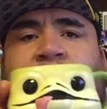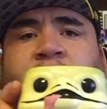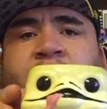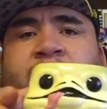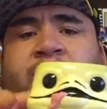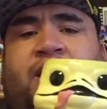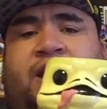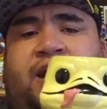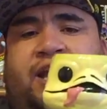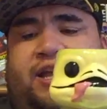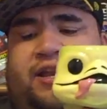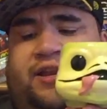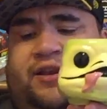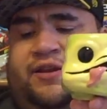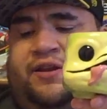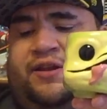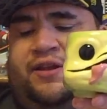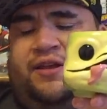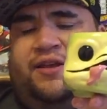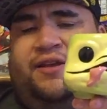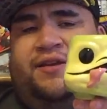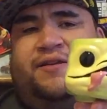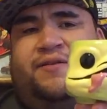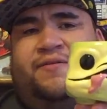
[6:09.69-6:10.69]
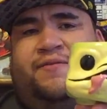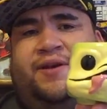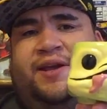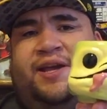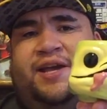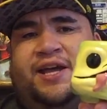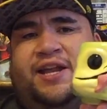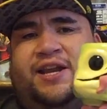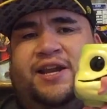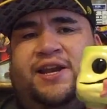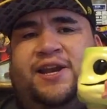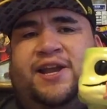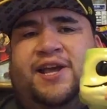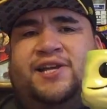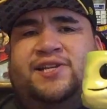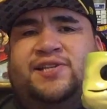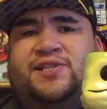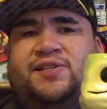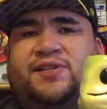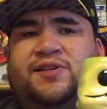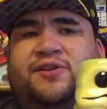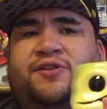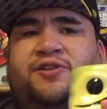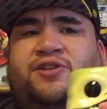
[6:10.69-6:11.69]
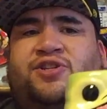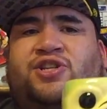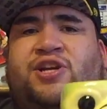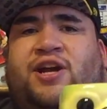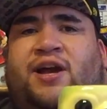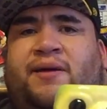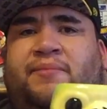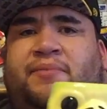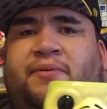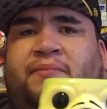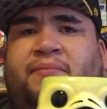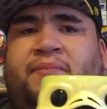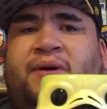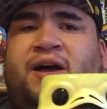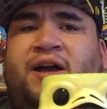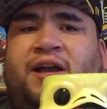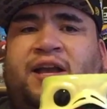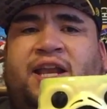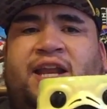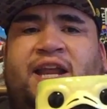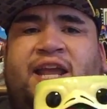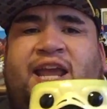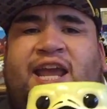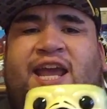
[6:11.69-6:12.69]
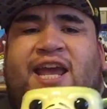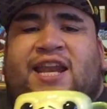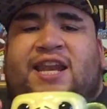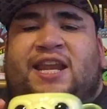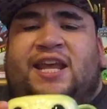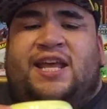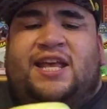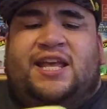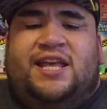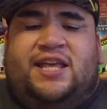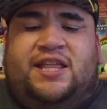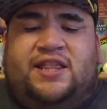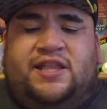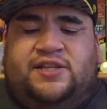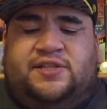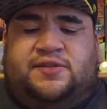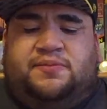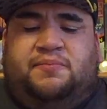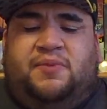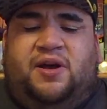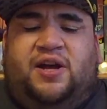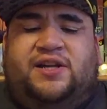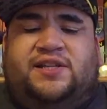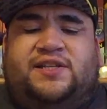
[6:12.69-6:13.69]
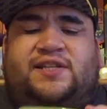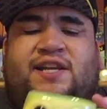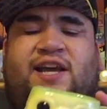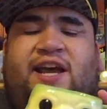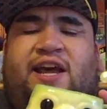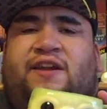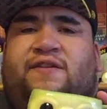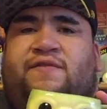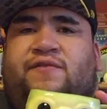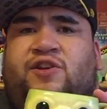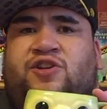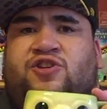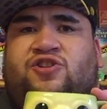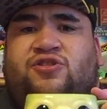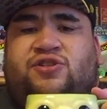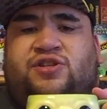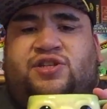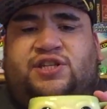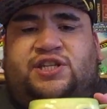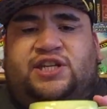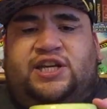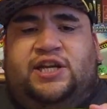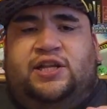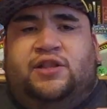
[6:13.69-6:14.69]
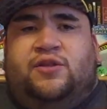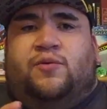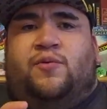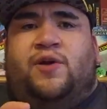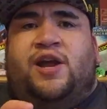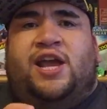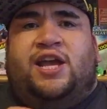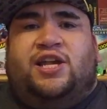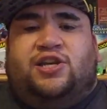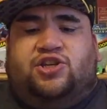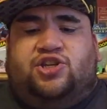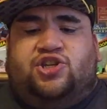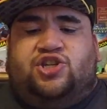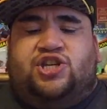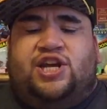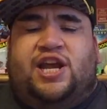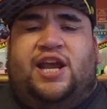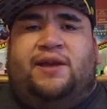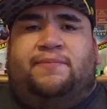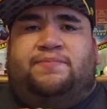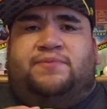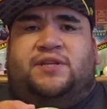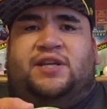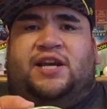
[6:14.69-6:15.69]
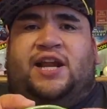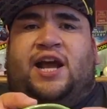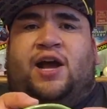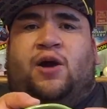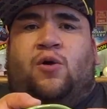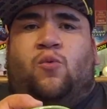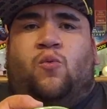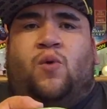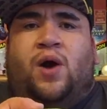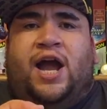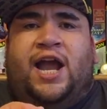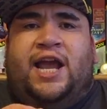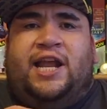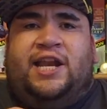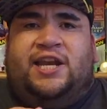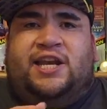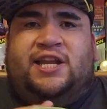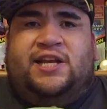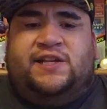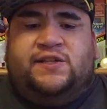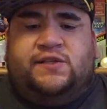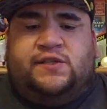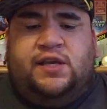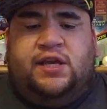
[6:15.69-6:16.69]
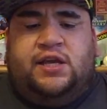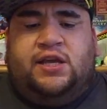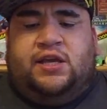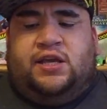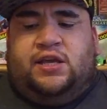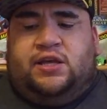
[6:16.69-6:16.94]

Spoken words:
We got a nice little Jabba mug. And again, this mug's kind of interesting, the way it's shaped and how wide it is.